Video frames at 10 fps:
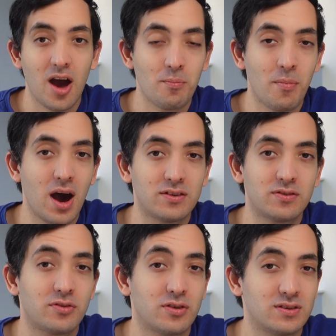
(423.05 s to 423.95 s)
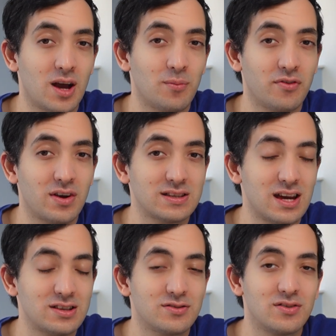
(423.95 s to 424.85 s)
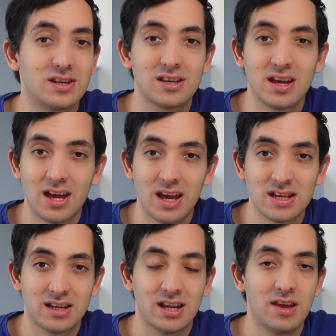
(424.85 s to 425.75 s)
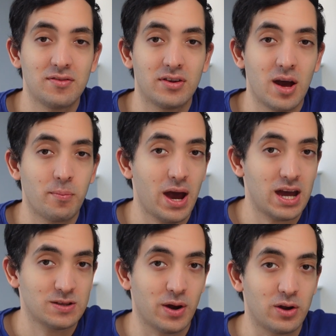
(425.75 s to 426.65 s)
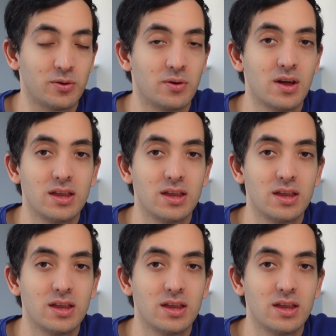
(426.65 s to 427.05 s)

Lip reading: A must for in terms of accessories is an Ethernet patch panel.